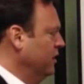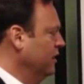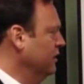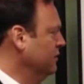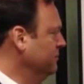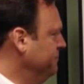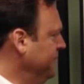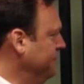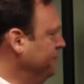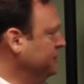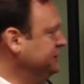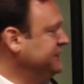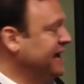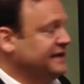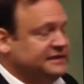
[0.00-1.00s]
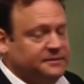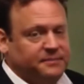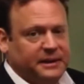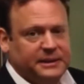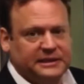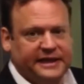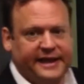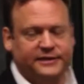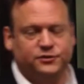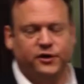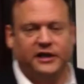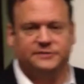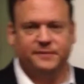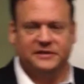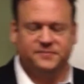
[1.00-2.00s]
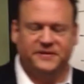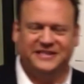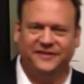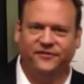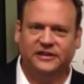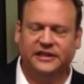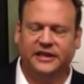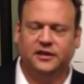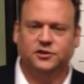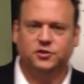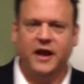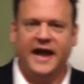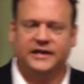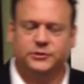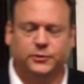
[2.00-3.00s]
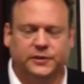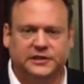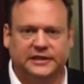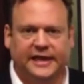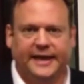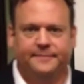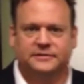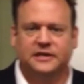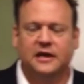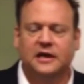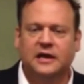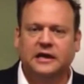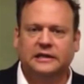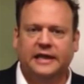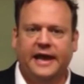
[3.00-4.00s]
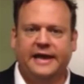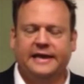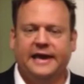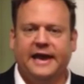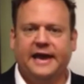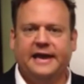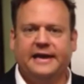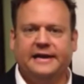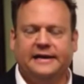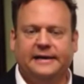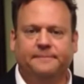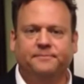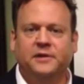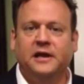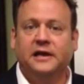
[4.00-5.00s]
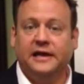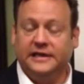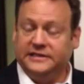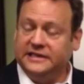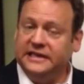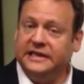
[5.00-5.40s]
will be protected by the land trust, but specifically contractual claims, like a